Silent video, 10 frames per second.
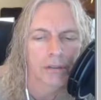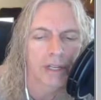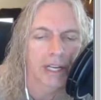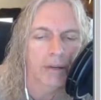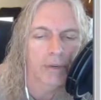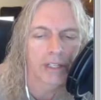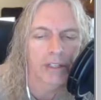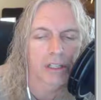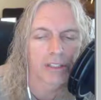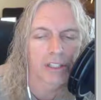Yeah, we
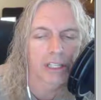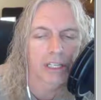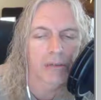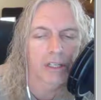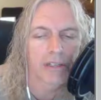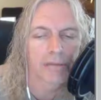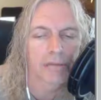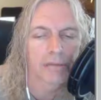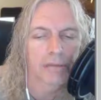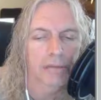can launch it anyway.
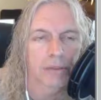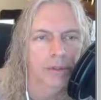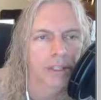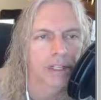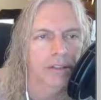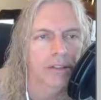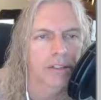Who cares?